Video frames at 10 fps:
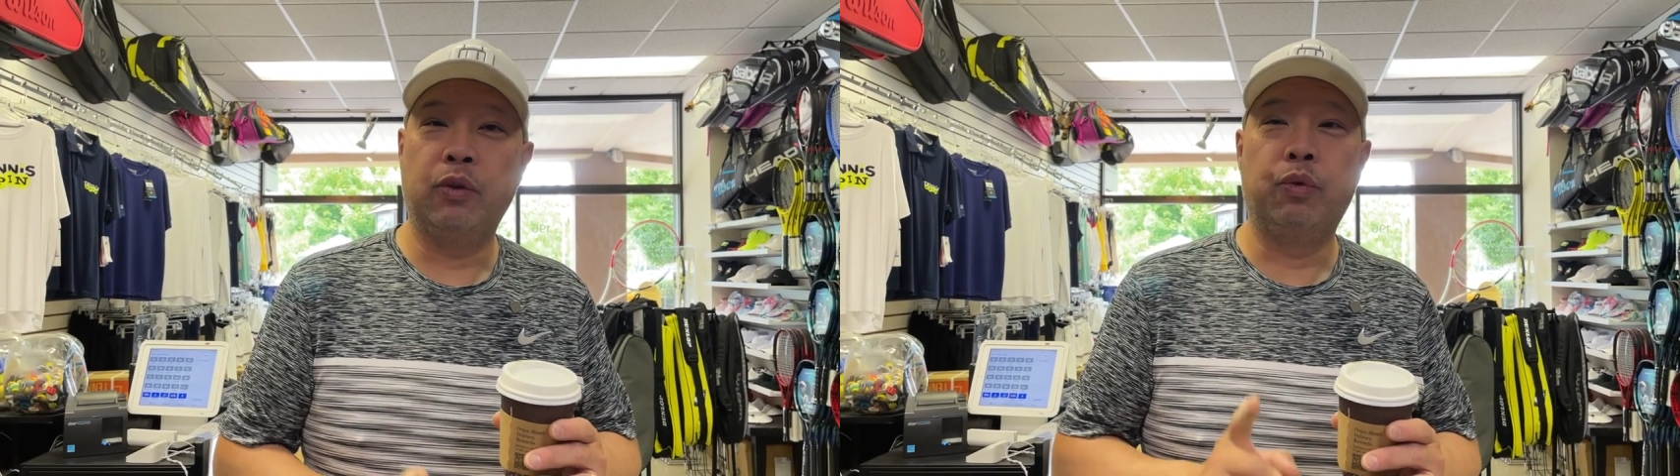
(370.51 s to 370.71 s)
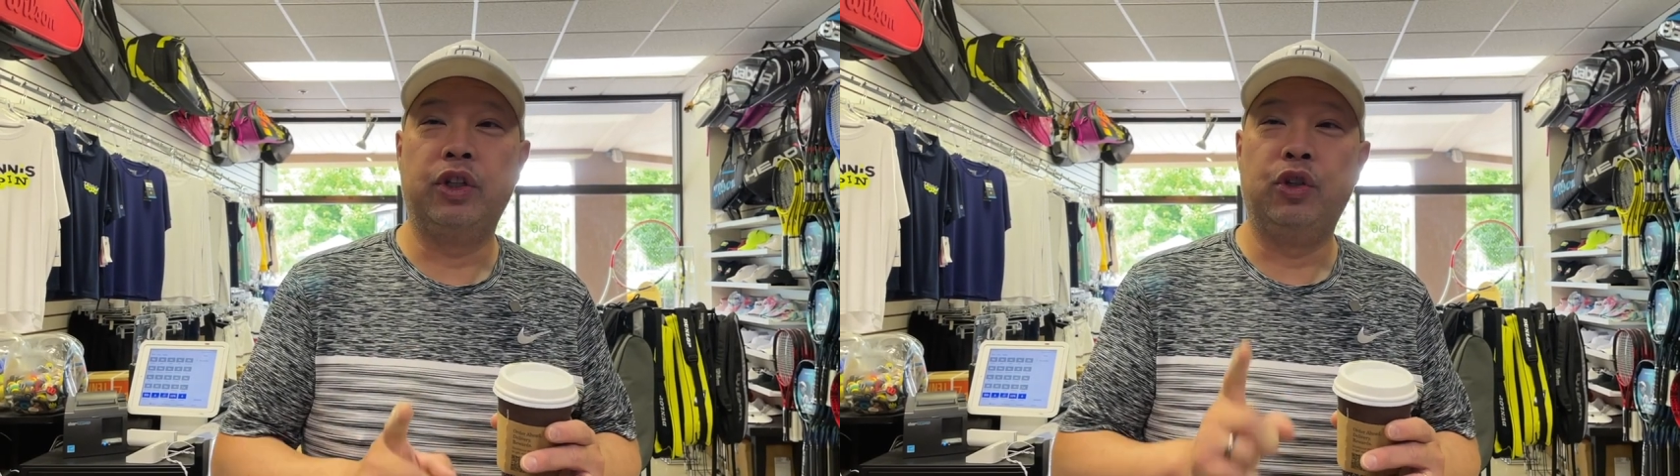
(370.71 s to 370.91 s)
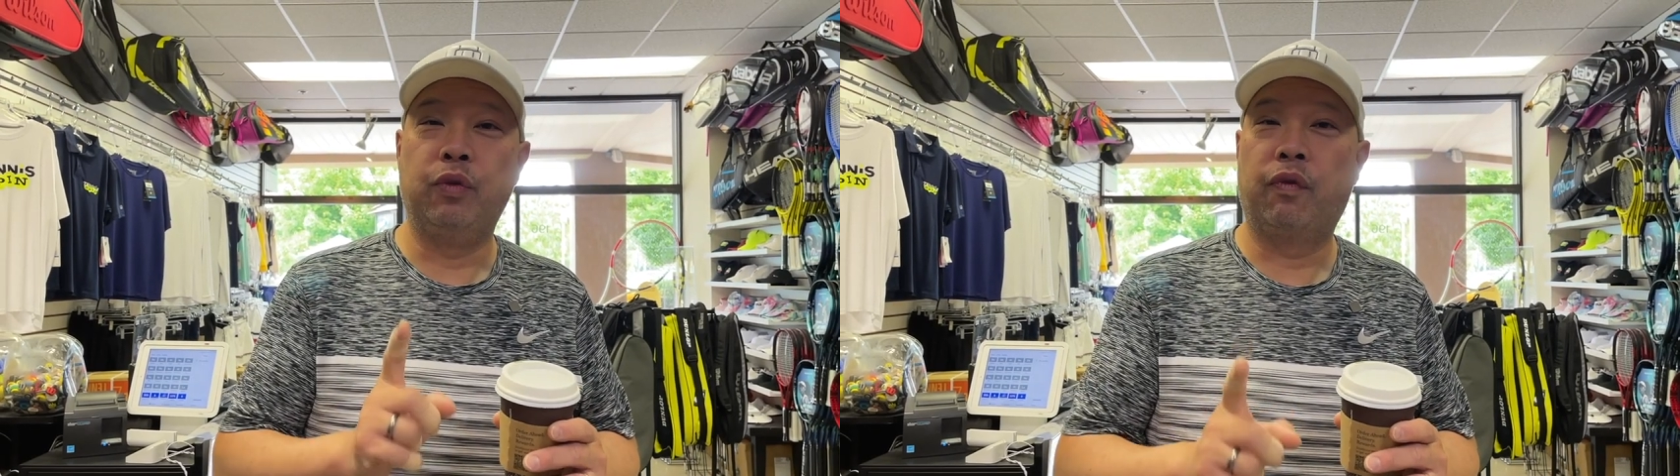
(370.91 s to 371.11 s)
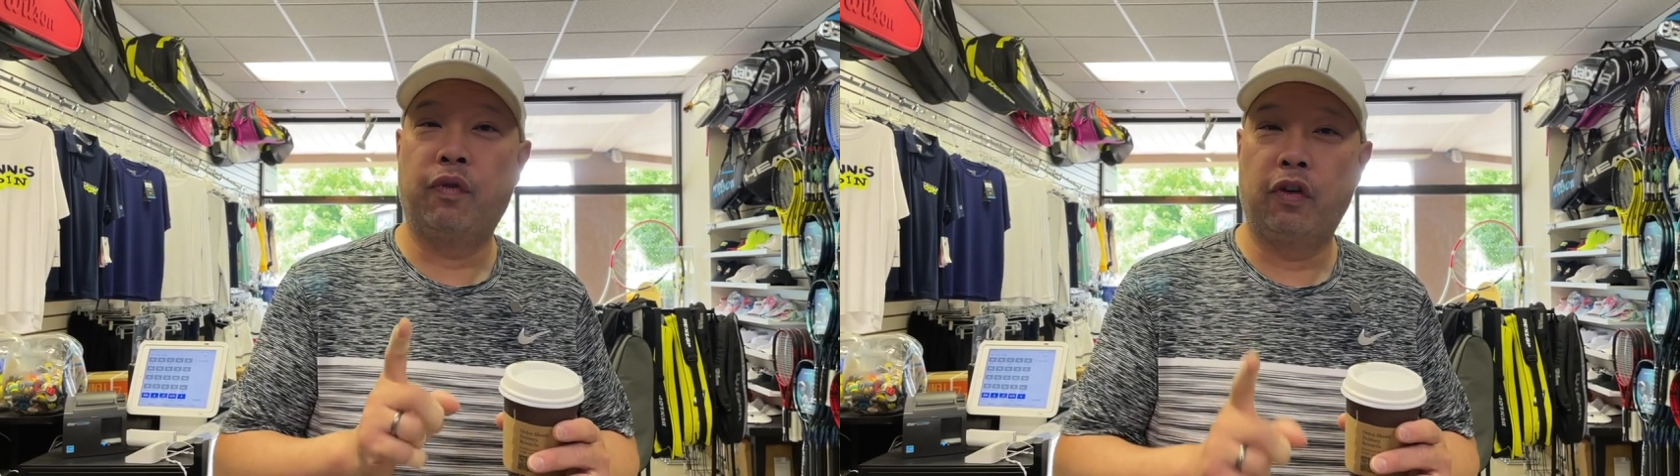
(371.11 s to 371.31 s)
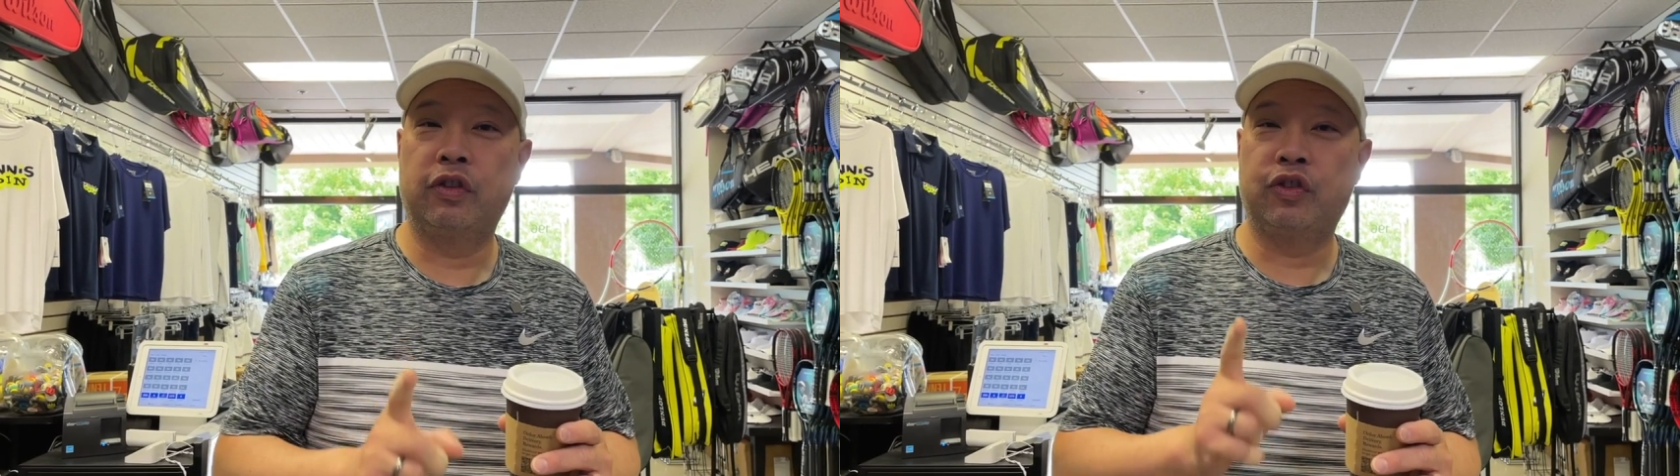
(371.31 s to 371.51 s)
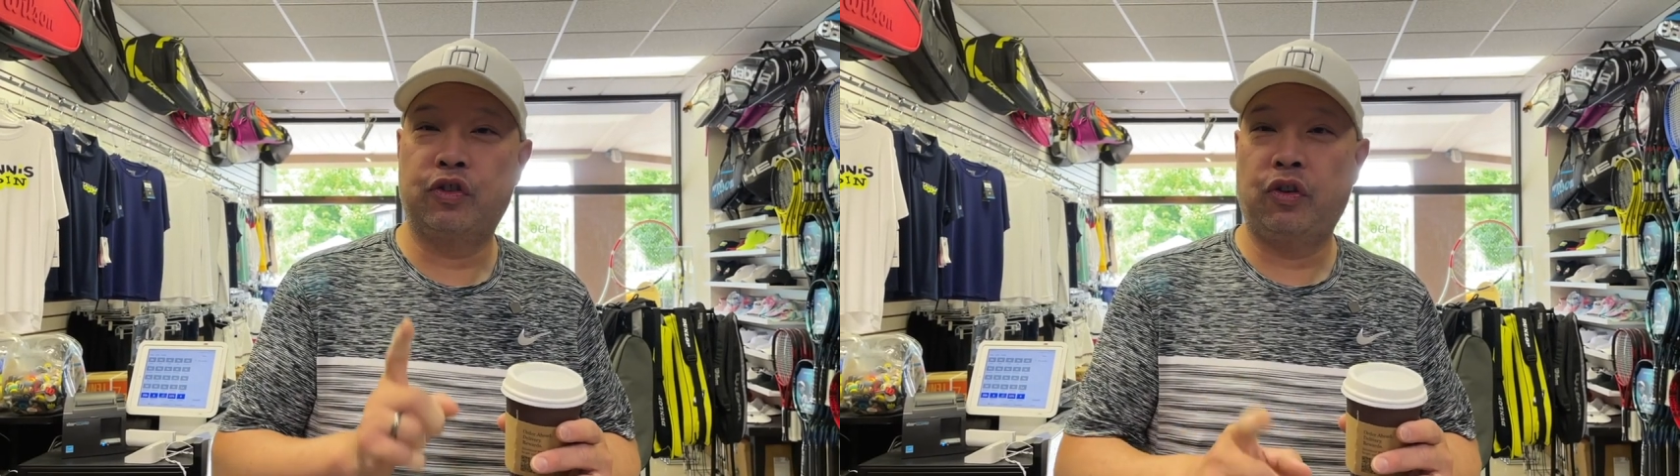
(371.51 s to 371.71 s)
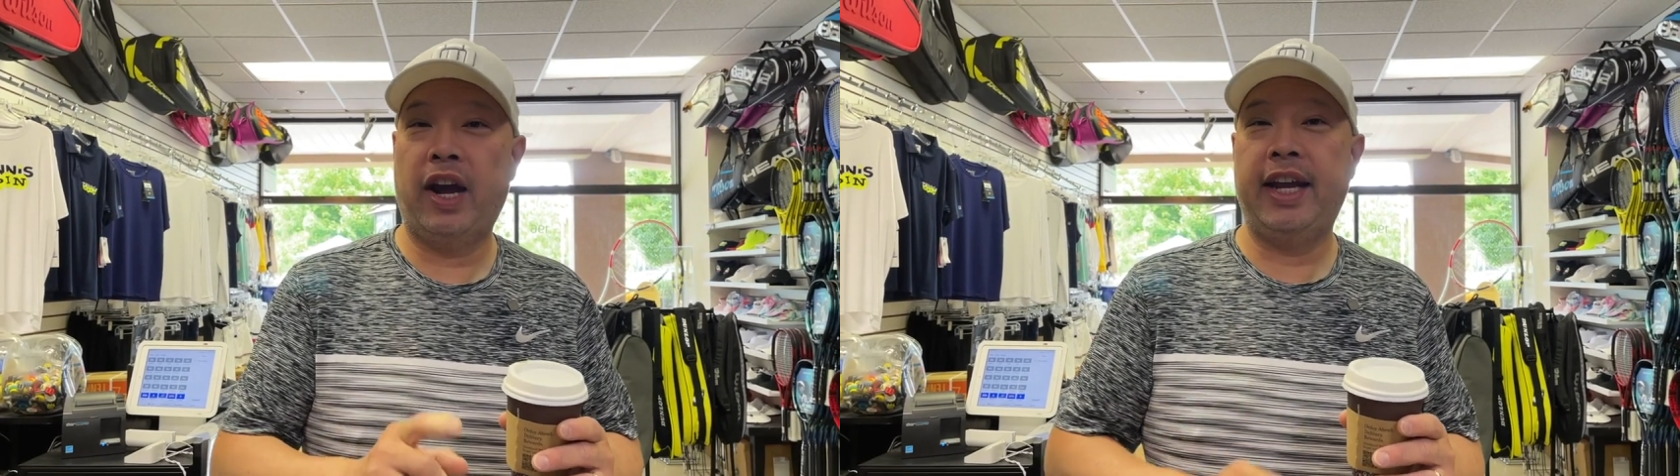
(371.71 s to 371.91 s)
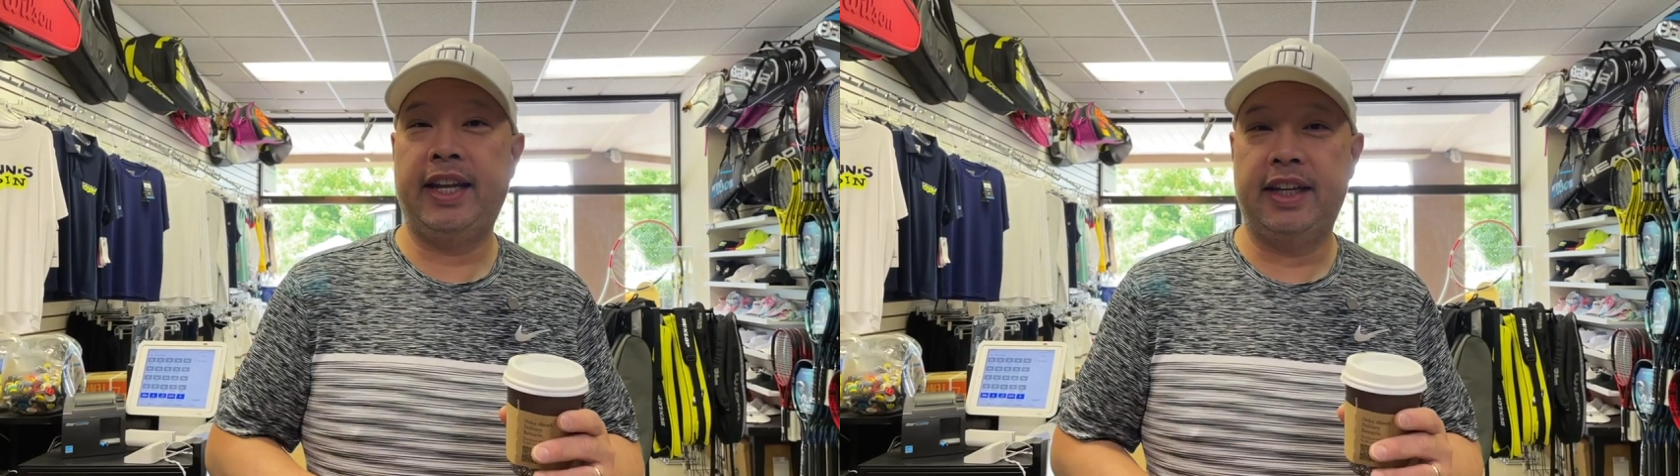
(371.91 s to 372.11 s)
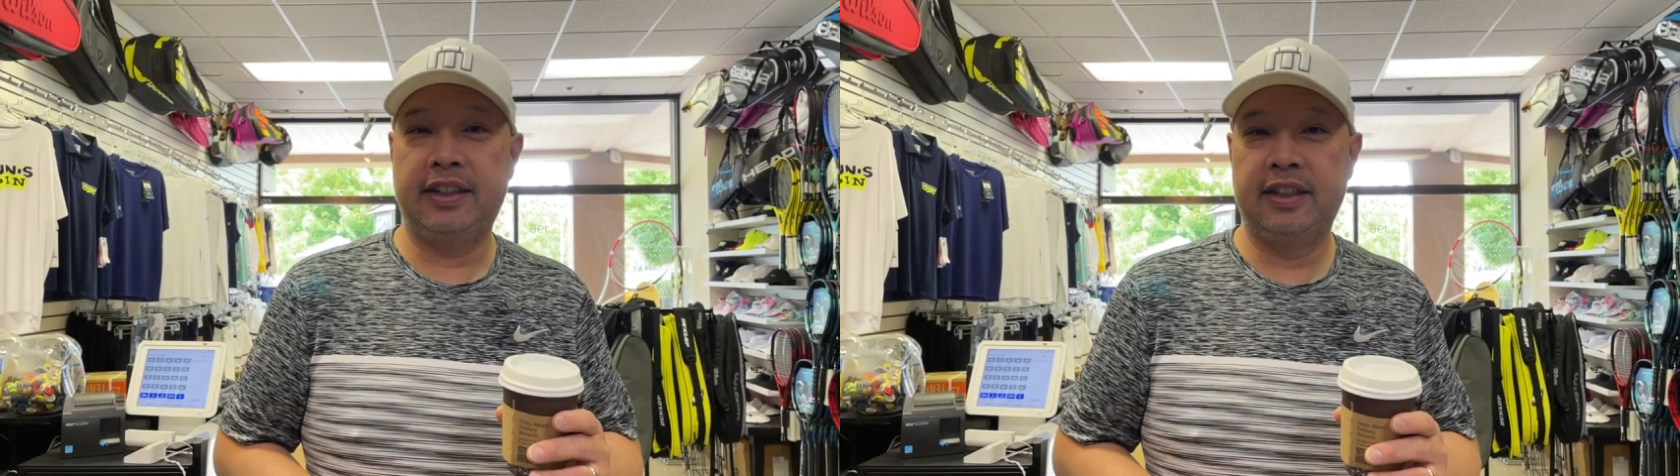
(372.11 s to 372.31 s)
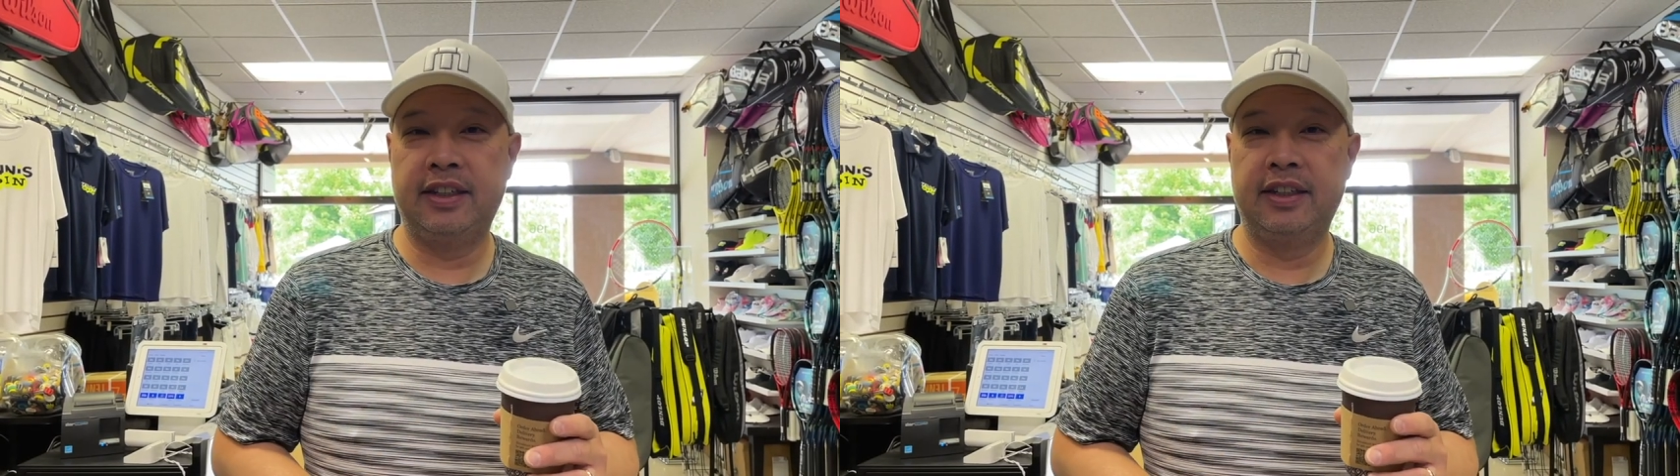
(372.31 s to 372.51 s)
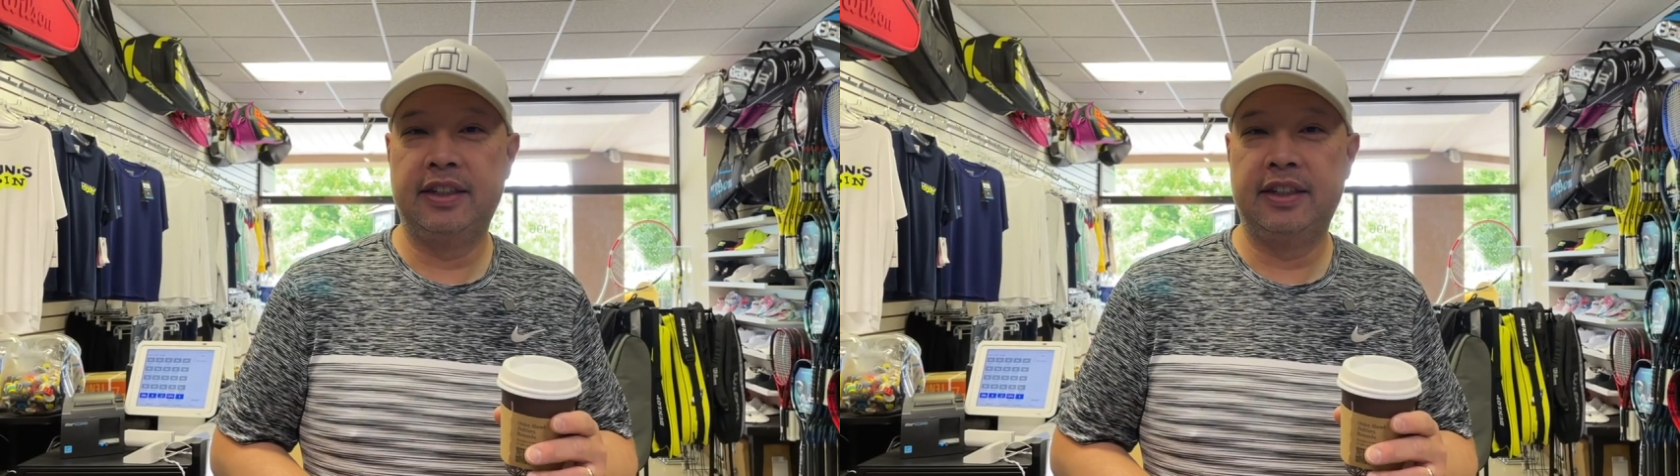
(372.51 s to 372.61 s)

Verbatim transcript: when you first tried it?